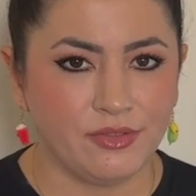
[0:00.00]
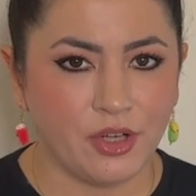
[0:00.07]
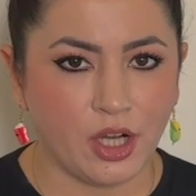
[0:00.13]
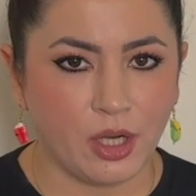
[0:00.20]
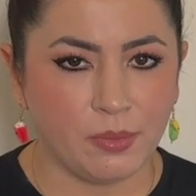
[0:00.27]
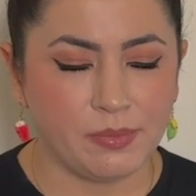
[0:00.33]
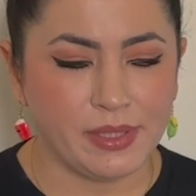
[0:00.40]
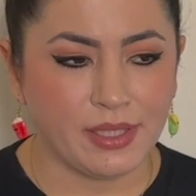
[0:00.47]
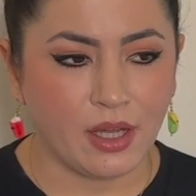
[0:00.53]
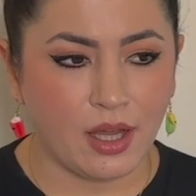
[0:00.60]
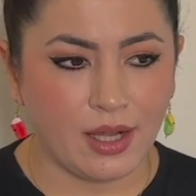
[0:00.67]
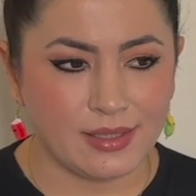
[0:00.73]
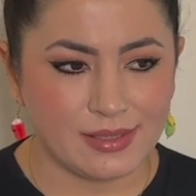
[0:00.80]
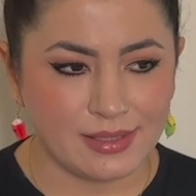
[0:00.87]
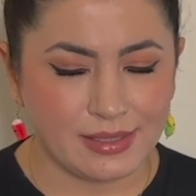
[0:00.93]
verb
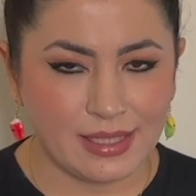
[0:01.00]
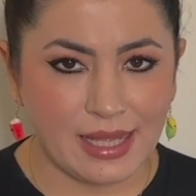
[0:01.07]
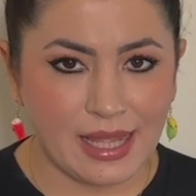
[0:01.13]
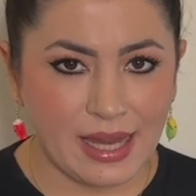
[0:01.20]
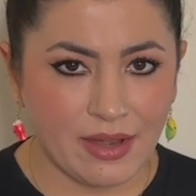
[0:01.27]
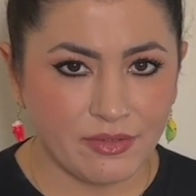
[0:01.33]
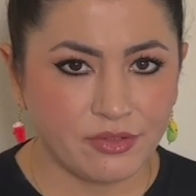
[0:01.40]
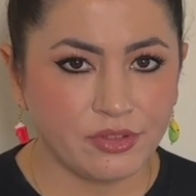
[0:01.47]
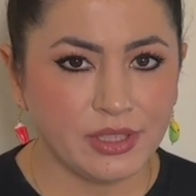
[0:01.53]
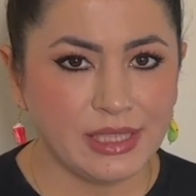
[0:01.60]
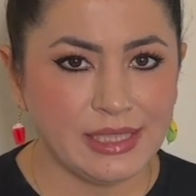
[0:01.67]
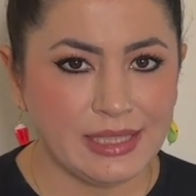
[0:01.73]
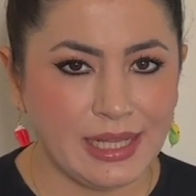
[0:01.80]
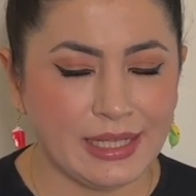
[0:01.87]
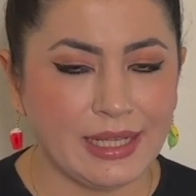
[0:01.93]
because in every
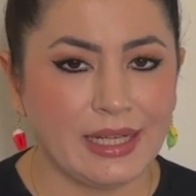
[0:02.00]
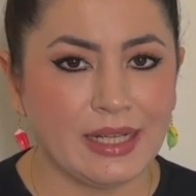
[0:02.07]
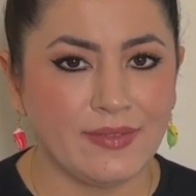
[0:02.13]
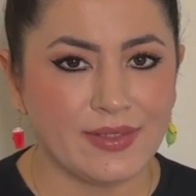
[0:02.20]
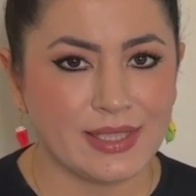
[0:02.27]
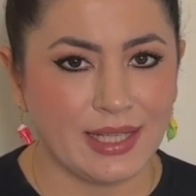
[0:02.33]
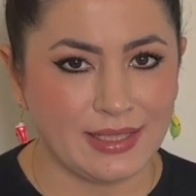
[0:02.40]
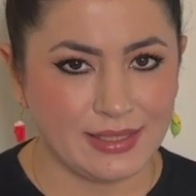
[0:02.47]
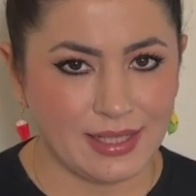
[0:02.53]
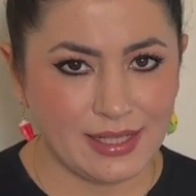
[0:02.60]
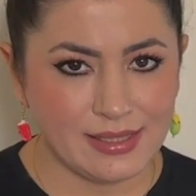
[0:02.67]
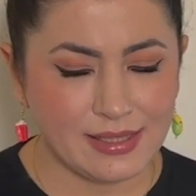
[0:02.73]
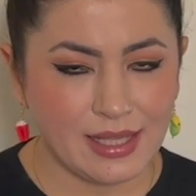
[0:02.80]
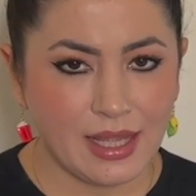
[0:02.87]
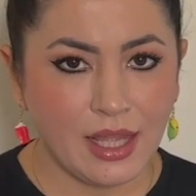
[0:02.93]
negative
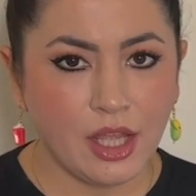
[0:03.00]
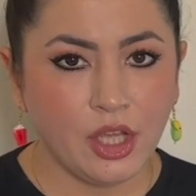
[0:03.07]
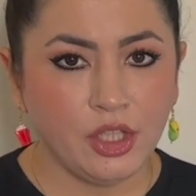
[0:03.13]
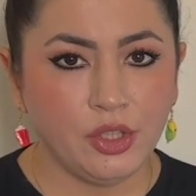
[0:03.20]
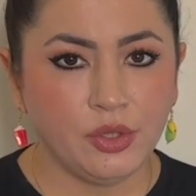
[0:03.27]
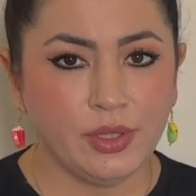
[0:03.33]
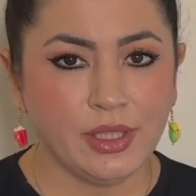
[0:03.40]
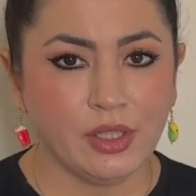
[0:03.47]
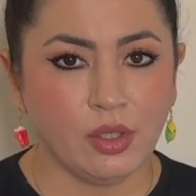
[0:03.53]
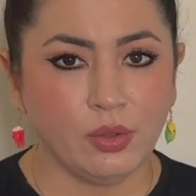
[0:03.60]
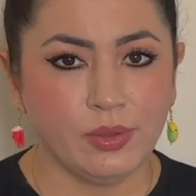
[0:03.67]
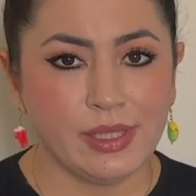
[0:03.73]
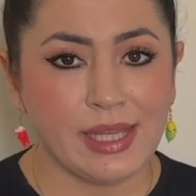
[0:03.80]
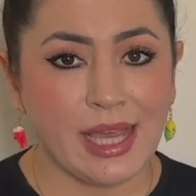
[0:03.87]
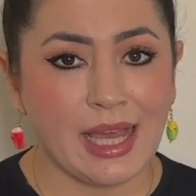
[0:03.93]
sentence, you can
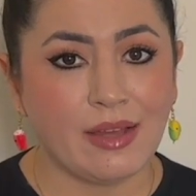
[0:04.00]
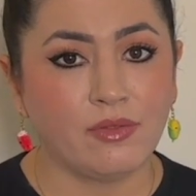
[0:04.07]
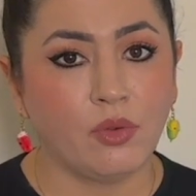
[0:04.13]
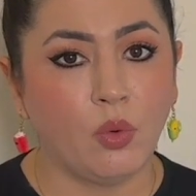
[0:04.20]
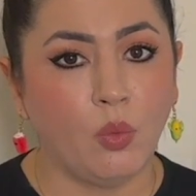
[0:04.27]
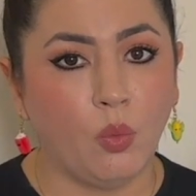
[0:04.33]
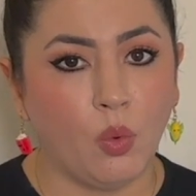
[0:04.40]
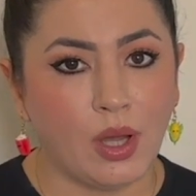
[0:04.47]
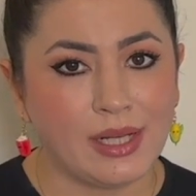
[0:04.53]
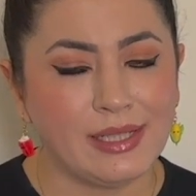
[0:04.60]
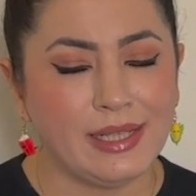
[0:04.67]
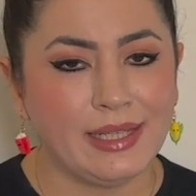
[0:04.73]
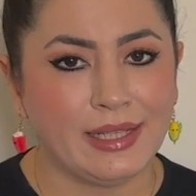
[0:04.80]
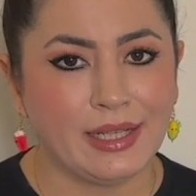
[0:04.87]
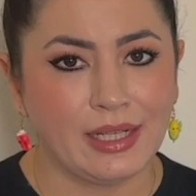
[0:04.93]
only have one
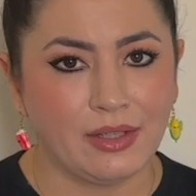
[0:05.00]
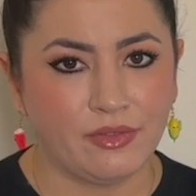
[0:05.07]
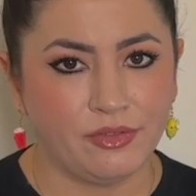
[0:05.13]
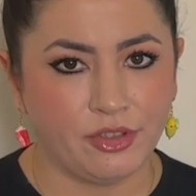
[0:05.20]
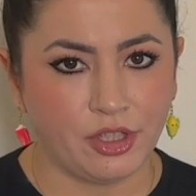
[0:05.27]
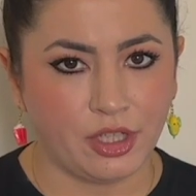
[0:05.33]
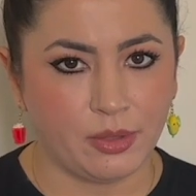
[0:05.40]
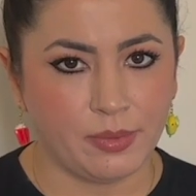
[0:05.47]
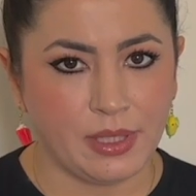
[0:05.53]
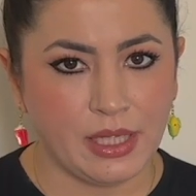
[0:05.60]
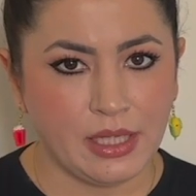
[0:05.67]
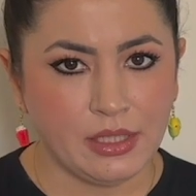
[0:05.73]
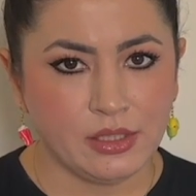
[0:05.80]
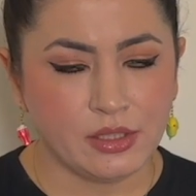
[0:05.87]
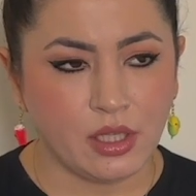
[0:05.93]
negative word.
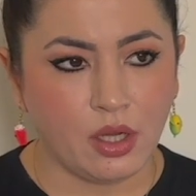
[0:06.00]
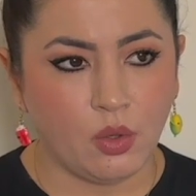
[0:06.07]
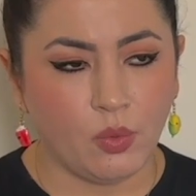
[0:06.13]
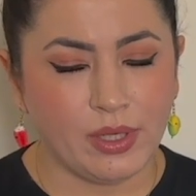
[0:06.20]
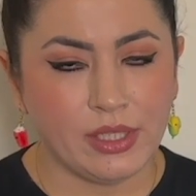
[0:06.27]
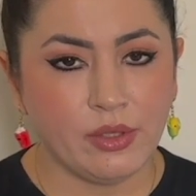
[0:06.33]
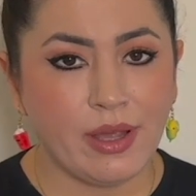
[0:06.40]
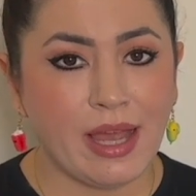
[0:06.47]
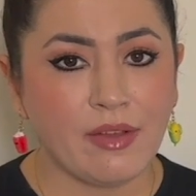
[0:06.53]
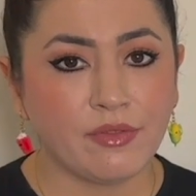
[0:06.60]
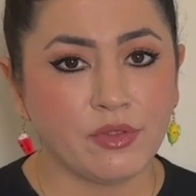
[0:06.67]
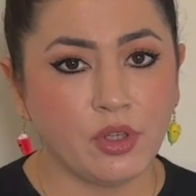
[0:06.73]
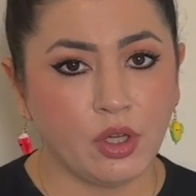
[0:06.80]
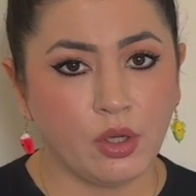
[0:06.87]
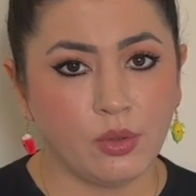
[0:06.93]
So when you have
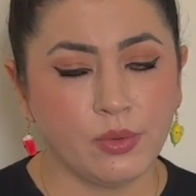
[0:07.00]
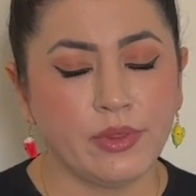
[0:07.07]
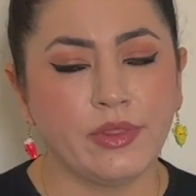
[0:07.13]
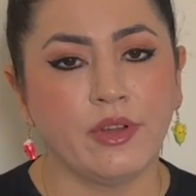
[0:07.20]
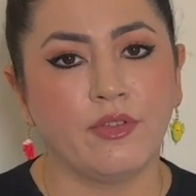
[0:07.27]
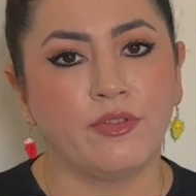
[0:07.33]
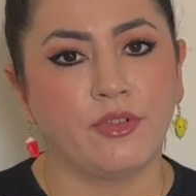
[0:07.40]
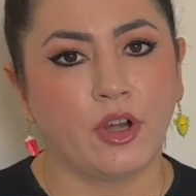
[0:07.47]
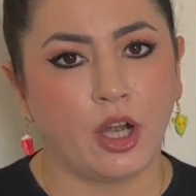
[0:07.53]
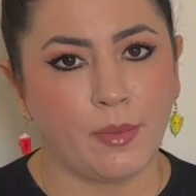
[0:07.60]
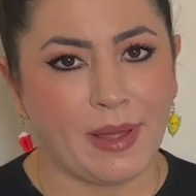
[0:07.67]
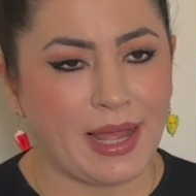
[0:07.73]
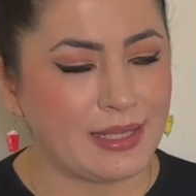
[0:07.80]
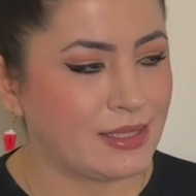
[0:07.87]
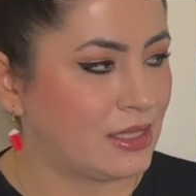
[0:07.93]
no, the verb
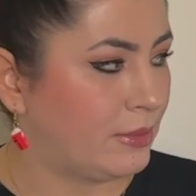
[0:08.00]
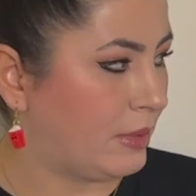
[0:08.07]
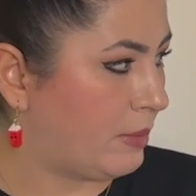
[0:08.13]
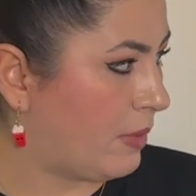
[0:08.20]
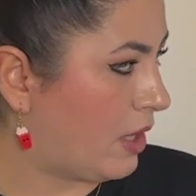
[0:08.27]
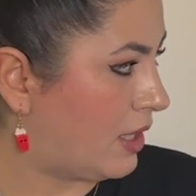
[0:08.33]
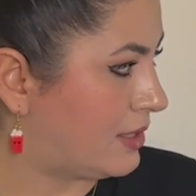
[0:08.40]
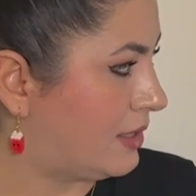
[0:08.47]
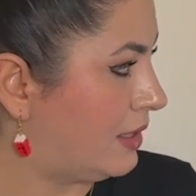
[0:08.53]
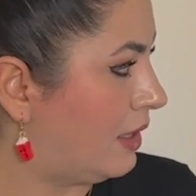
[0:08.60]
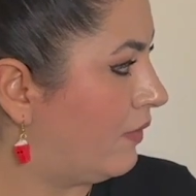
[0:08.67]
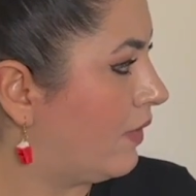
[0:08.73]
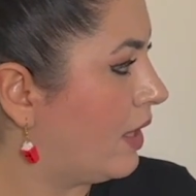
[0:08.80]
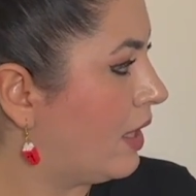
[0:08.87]
has to be positive.